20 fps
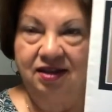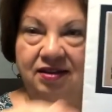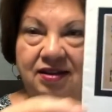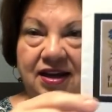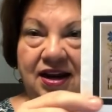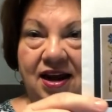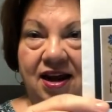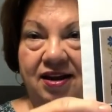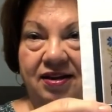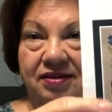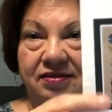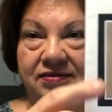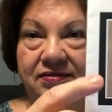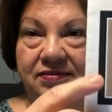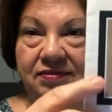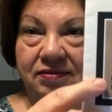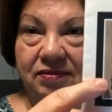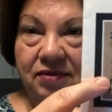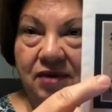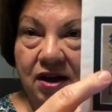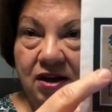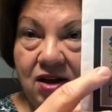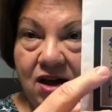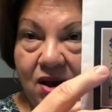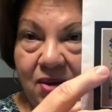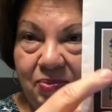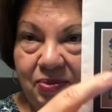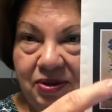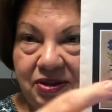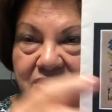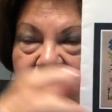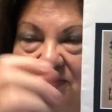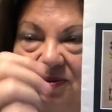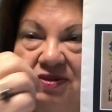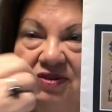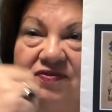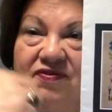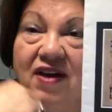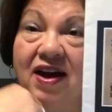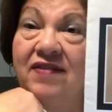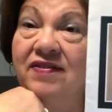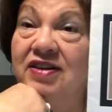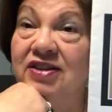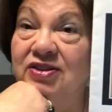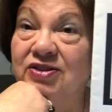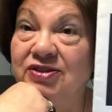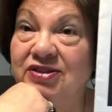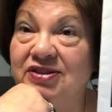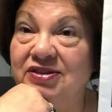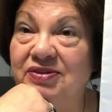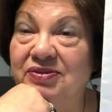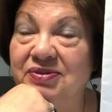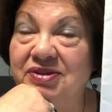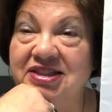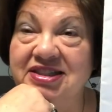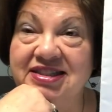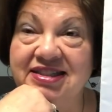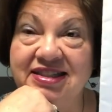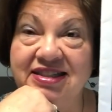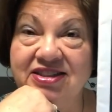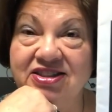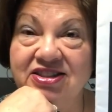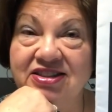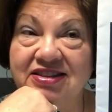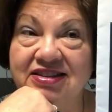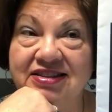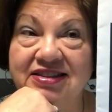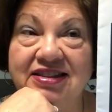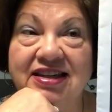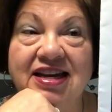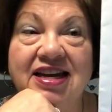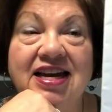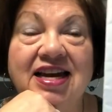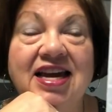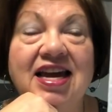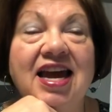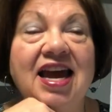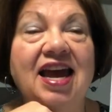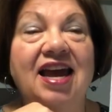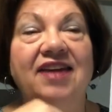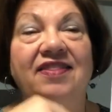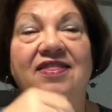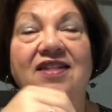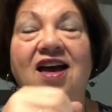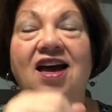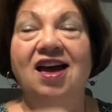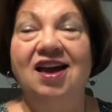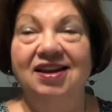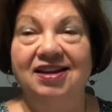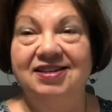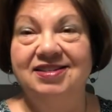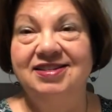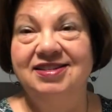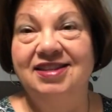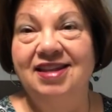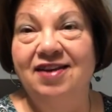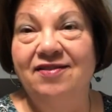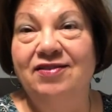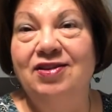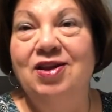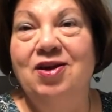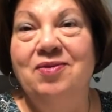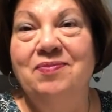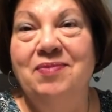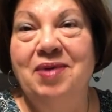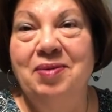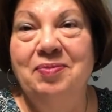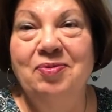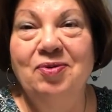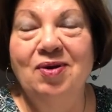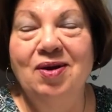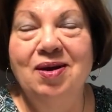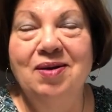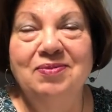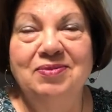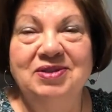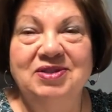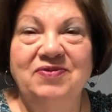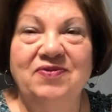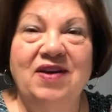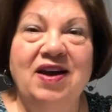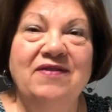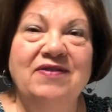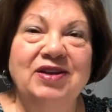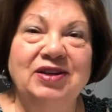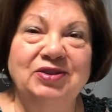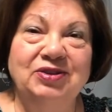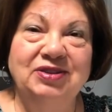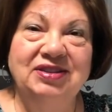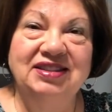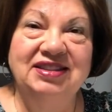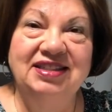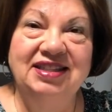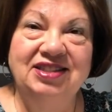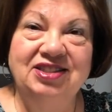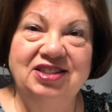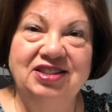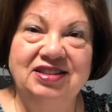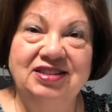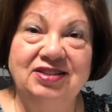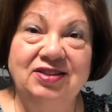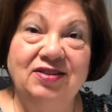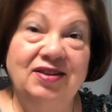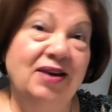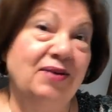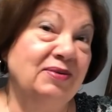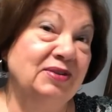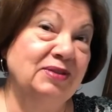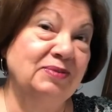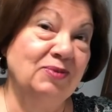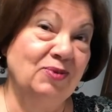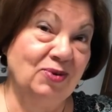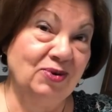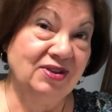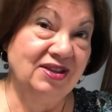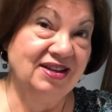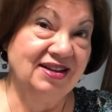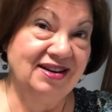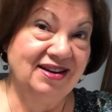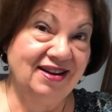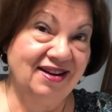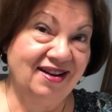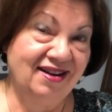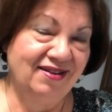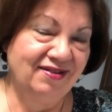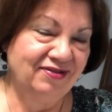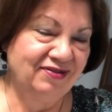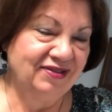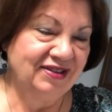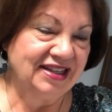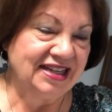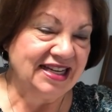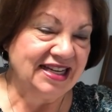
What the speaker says: I accomplished was 503 stitches, and the highest level on my prompt was 500 stitches, so that was more than enough